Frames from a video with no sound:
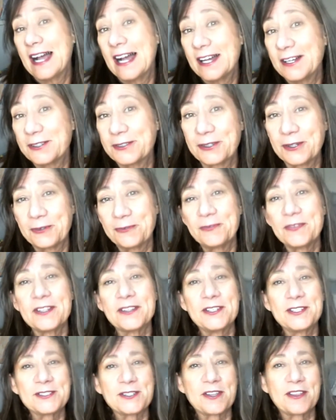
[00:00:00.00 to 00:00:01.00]
I don't know.
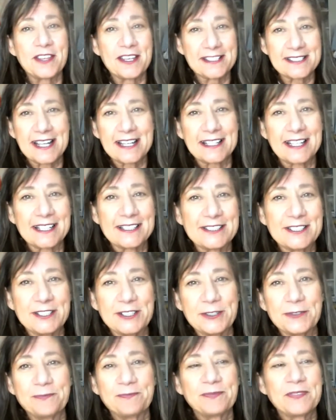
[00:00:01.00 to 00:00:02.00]
These are the things I like to
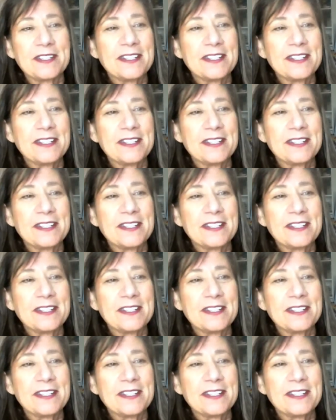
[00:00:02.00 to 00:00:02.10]
do.